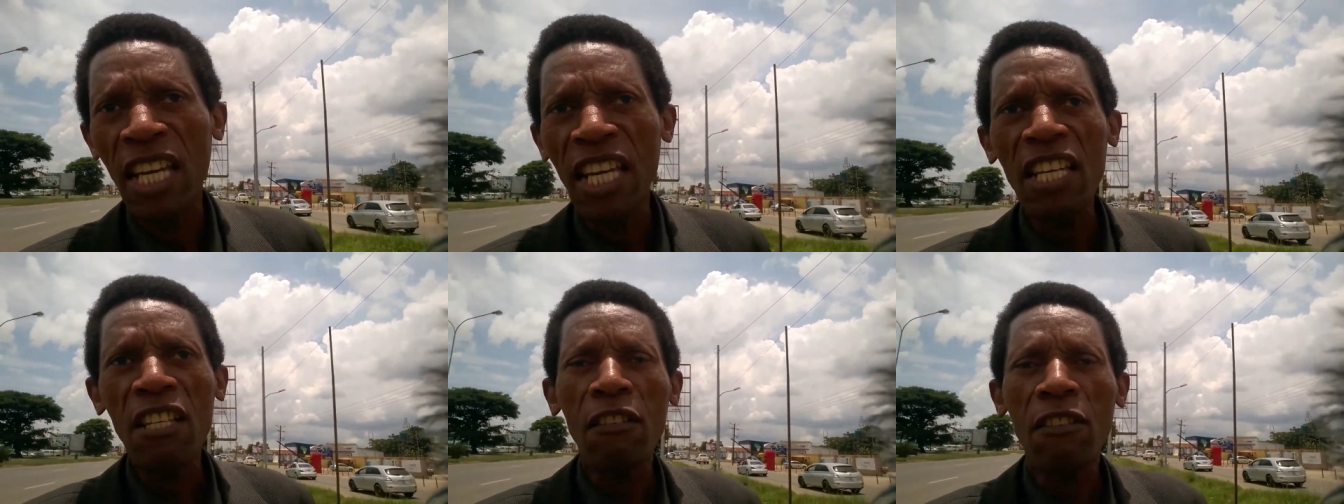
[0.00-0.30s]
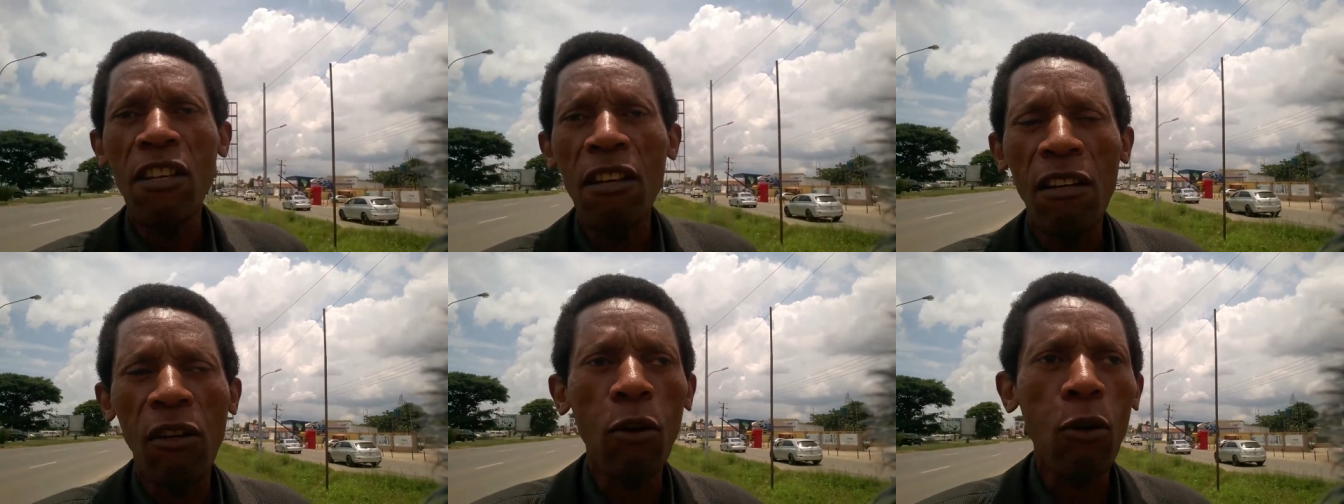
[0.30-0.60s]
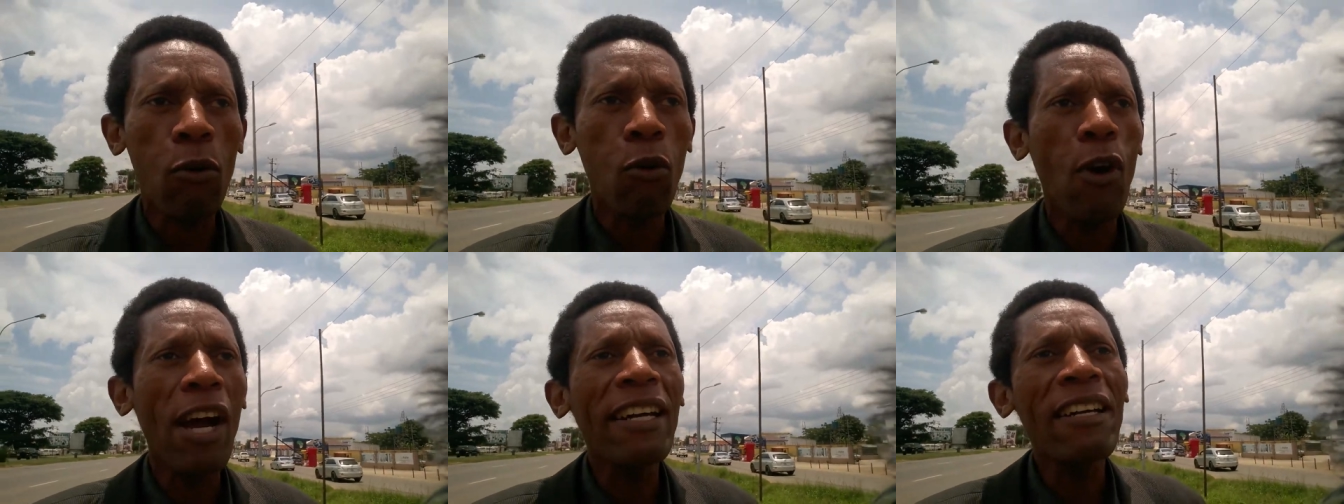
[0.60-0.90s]
it's
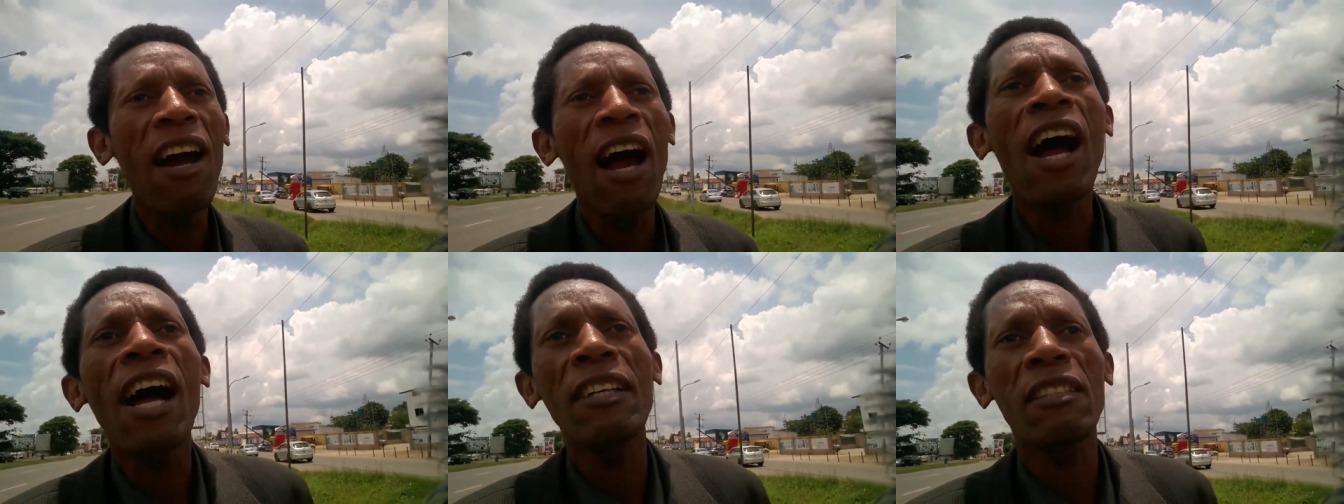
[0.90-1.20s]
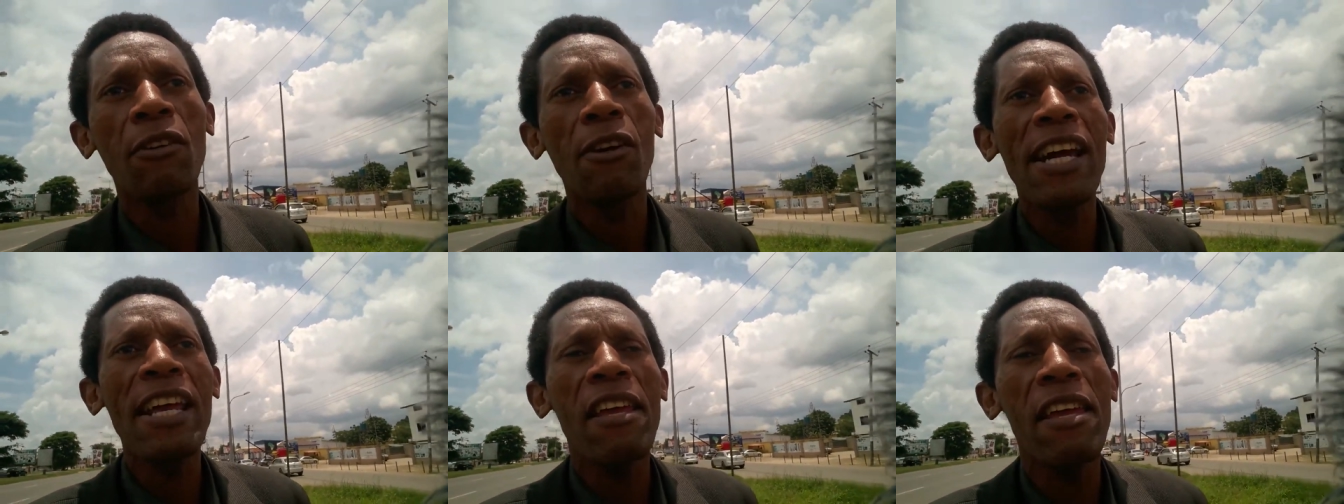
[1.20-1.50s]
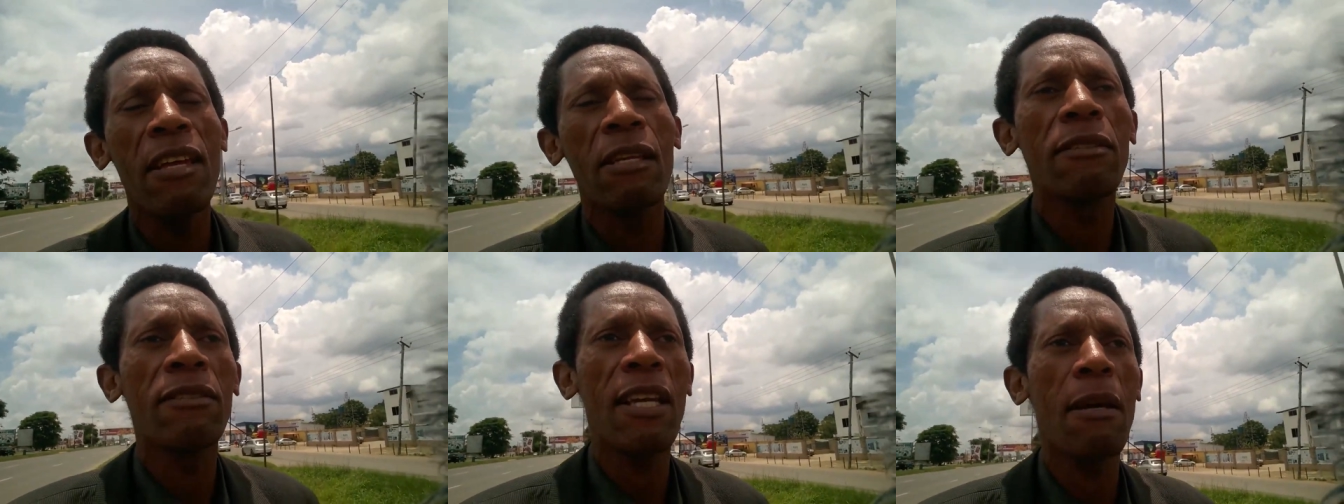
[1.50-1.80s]
quite hard right
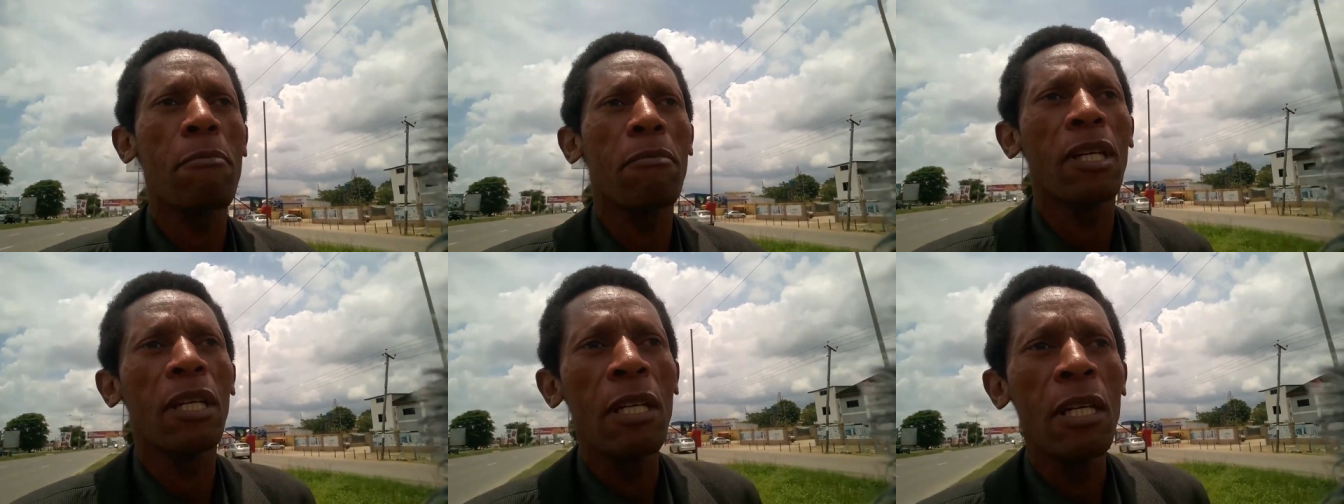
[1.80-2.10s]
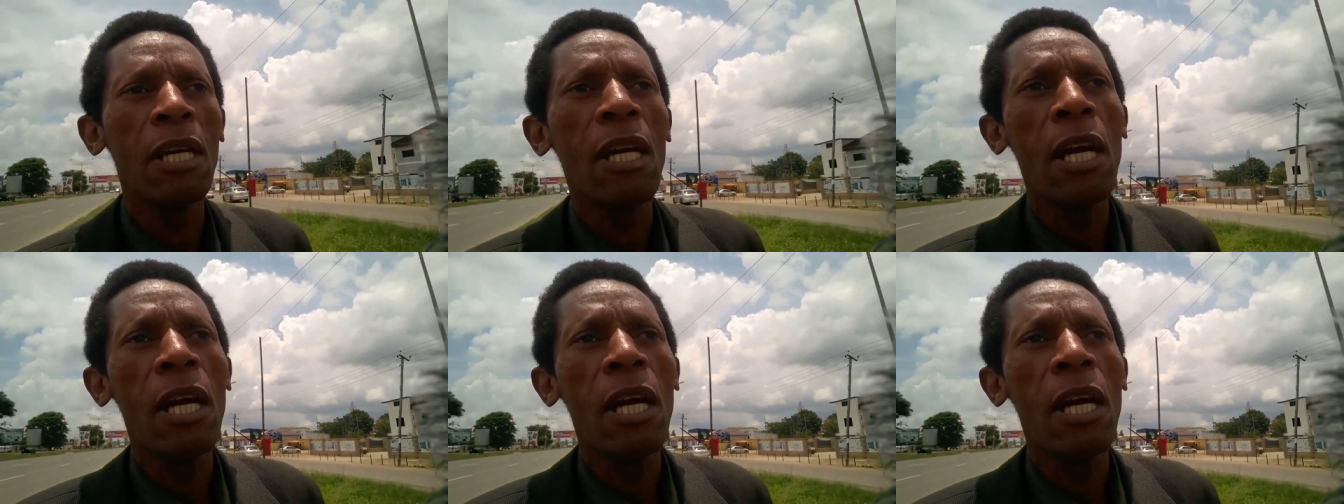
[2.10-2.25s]
here in Zambia,